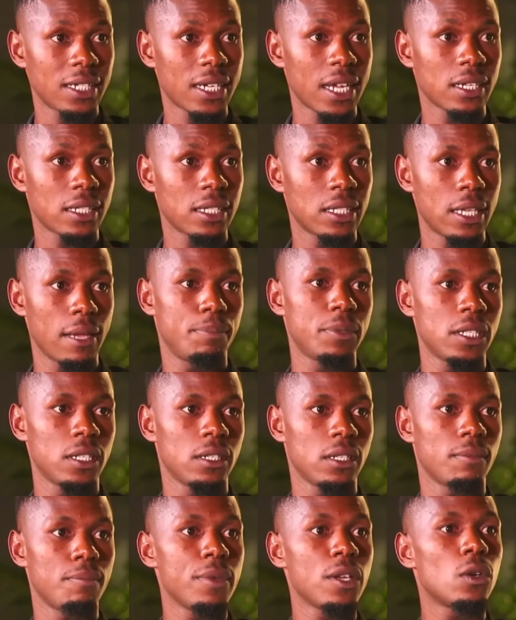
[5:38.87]
accepting,
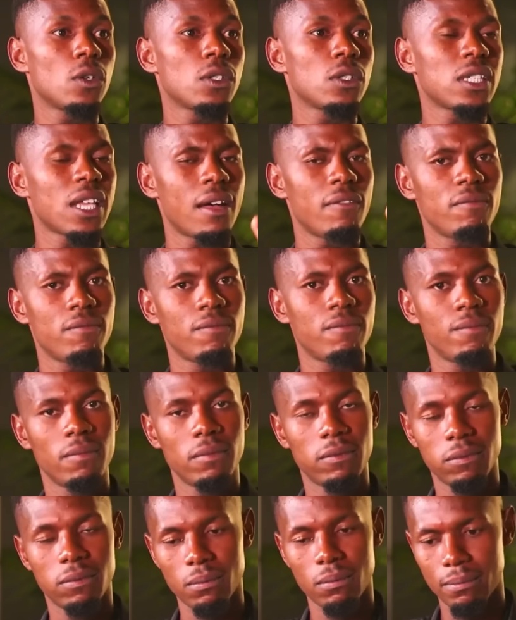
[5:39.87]
because I've
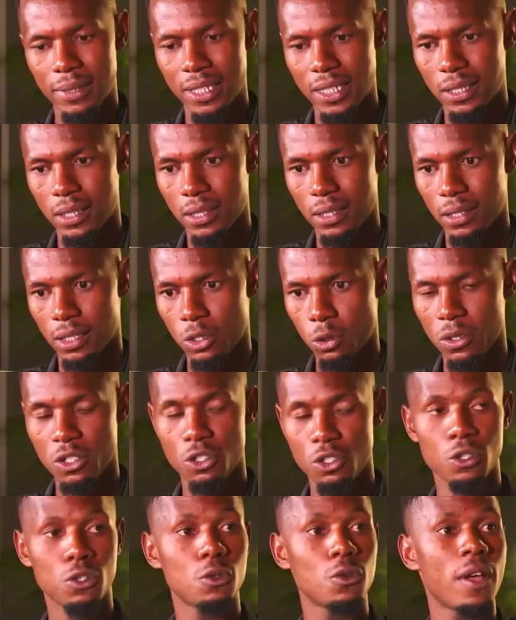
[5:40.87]
met
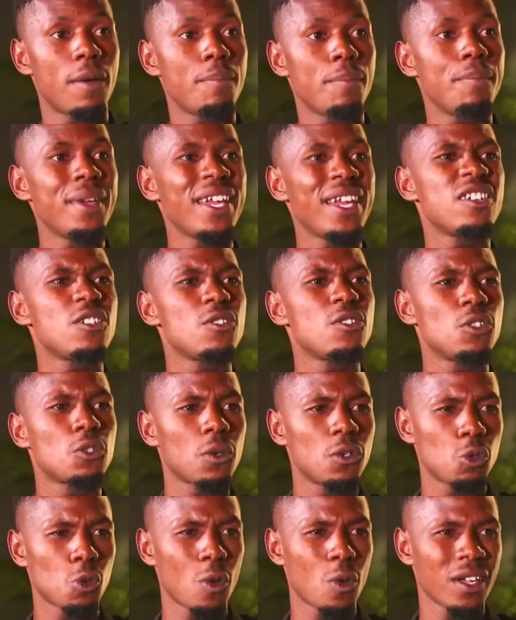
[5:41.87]
situation where men don't
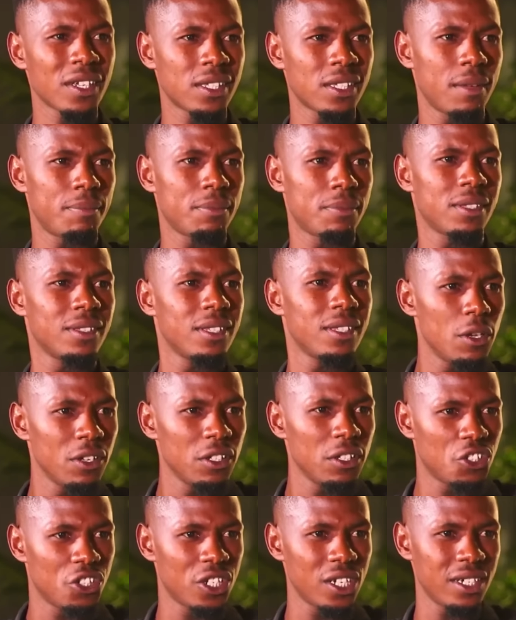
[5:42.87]
want to accept. They
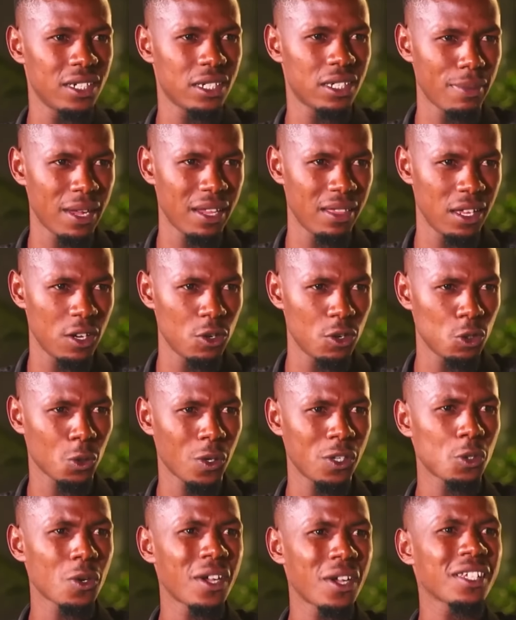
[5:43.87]
cheat, but they don't
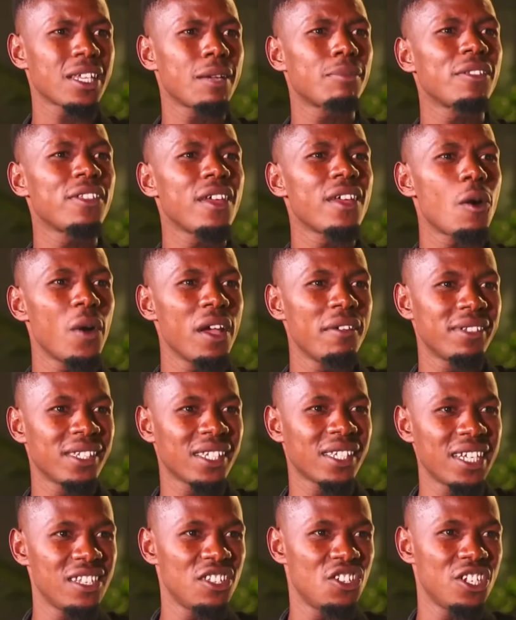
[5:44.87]
want to accept their wives
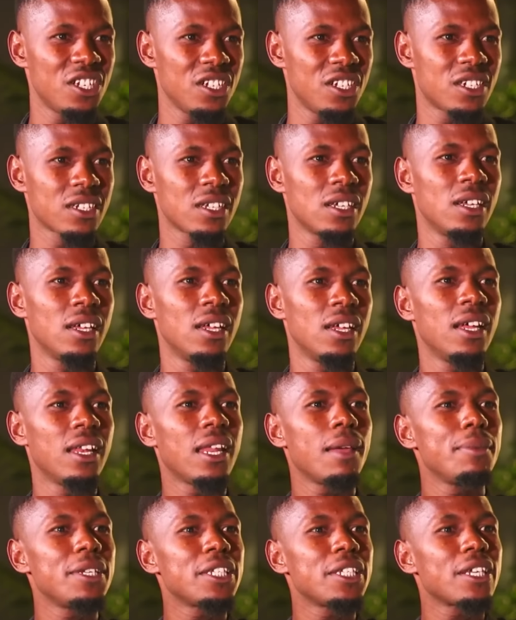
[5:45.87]
can cheat. Let
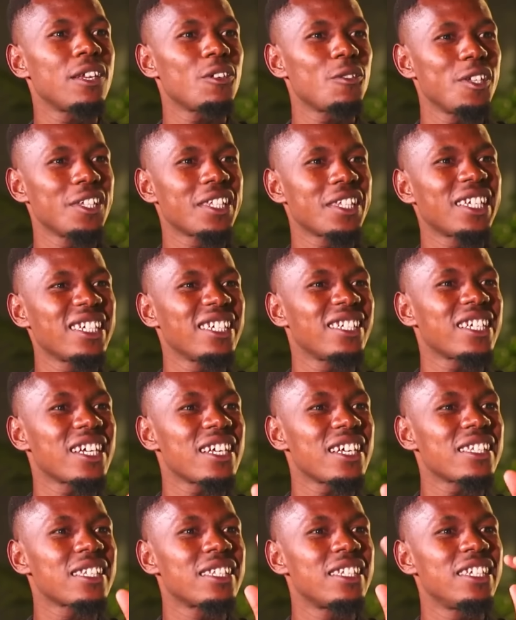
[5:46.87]
me tell you, these creatures
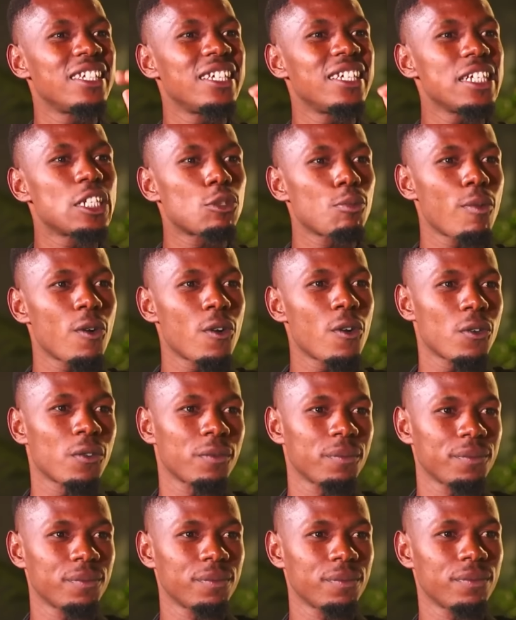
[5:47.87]
cheat more.
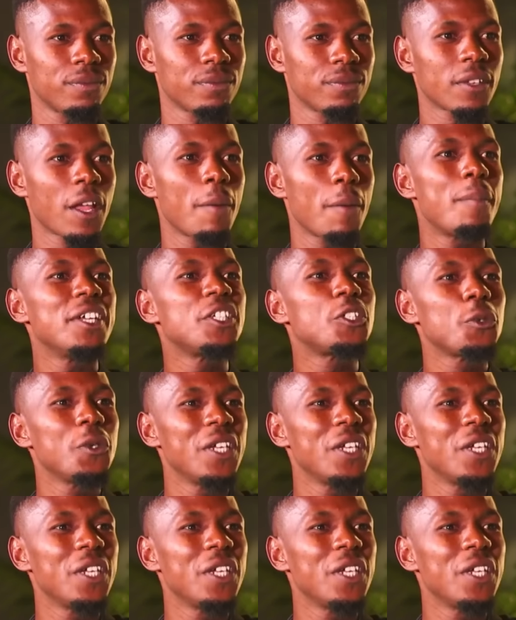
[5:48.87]
But you will